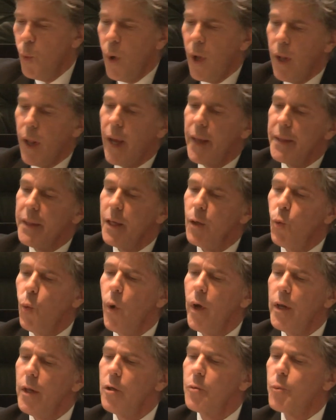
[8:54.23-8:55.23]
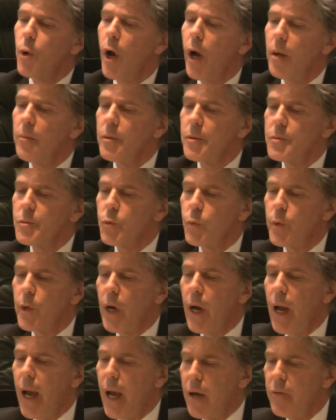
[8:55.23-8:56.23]
Well, I think one of the problems we're
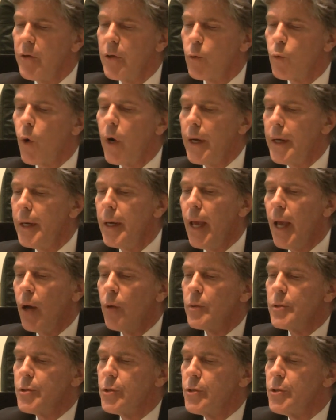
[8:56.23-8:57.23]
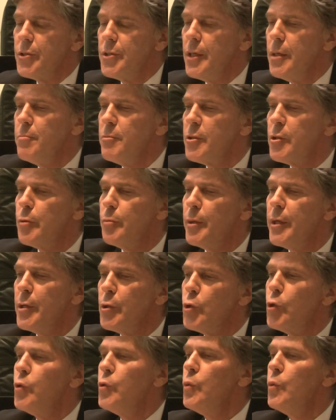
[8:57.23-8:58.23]
having right now is there seems to be
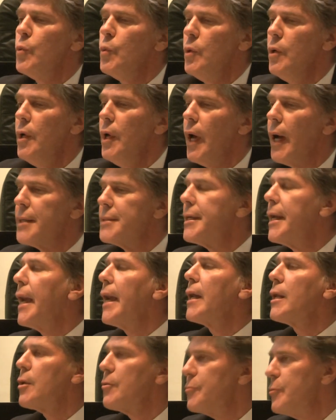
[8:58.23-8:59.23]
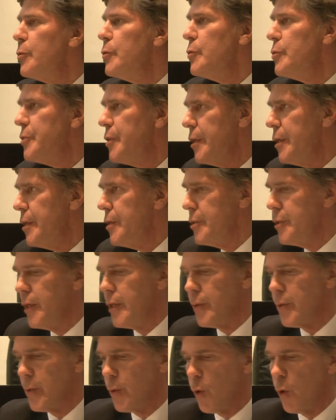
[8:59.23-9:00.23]
a tale of two cities
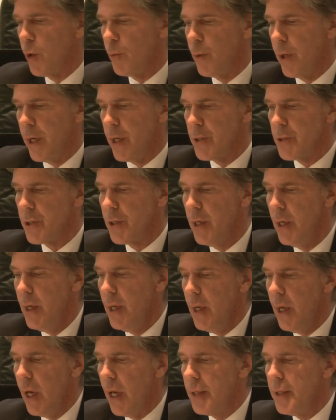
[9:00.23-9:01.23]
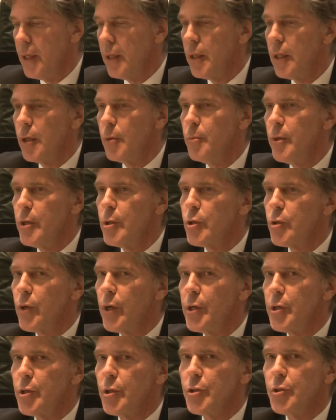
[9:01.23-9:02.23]
here in Long Branch. I think the
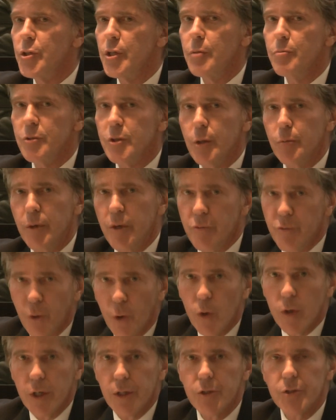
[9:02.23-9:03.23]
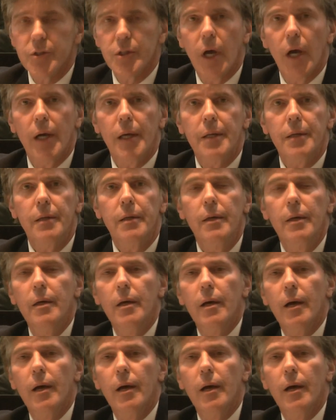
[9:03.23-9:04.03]
administration seems to be focused on